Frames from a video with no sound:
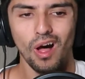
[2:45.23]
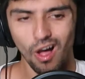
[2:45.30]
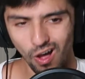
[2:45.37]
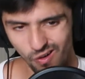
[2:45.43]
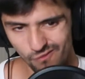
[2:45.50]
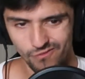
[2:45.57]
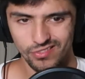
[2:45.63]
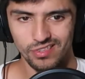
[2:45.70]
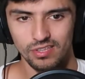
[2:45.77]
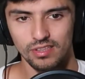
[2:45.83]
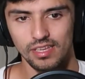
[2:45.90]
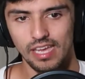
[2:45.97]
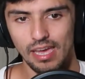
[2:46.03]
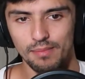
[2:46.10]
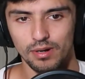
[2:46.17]
oomph to
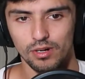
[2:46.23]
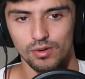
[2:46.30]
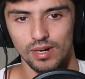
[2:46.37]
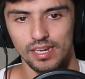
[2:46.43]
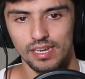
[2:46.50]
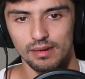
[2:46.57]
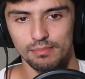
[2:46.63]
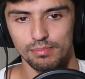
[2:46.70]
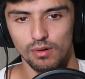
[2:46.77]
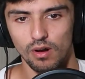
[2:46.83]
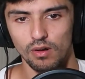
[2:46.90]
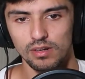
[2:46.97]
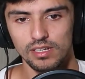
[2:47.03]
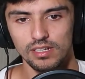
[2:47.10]
the game of cricket, bro.